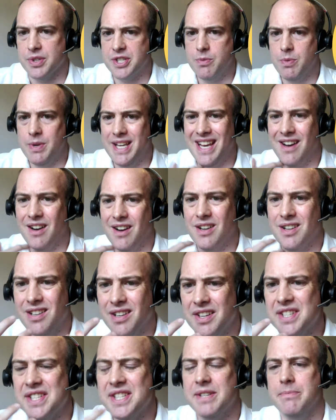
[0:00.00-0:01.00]
Do we get our
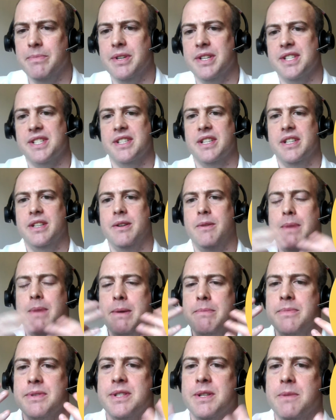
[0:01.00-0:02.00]
customers and the
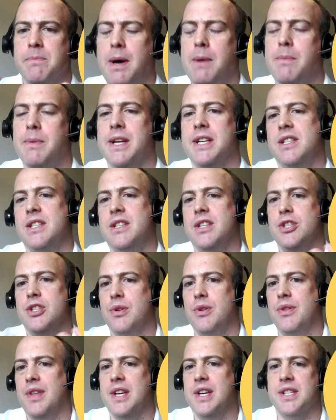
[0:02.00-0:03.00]
members of the public to then
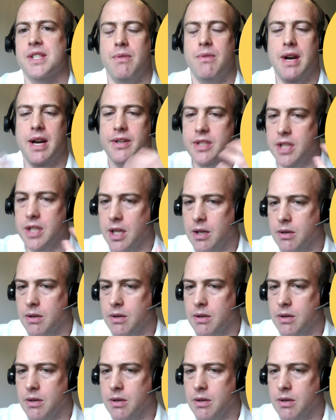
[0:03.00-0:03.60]
do things around,